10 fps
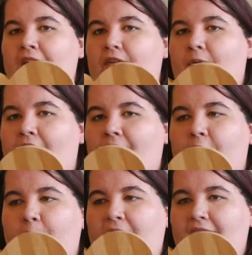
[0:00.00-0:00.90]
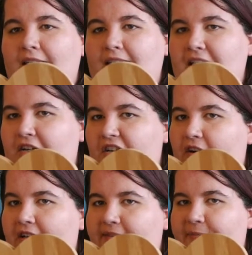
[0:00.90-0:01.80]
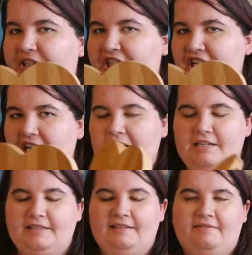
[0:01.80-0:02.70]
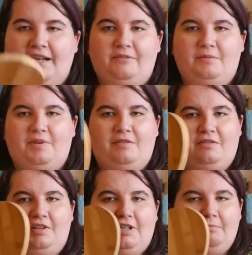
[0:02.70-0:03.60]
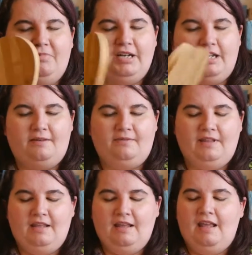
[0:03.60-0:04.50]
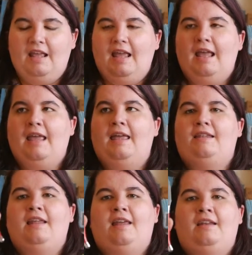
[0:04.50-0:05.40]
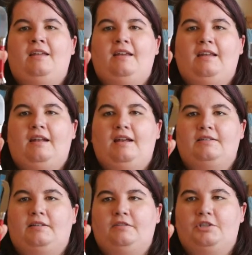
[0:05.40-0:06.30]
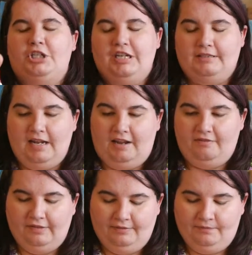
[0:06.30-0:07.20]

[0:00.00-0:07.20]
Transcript: If you were having a romantic dinner and had some cheese, that would be really pretty. And then it has a little cheese knife.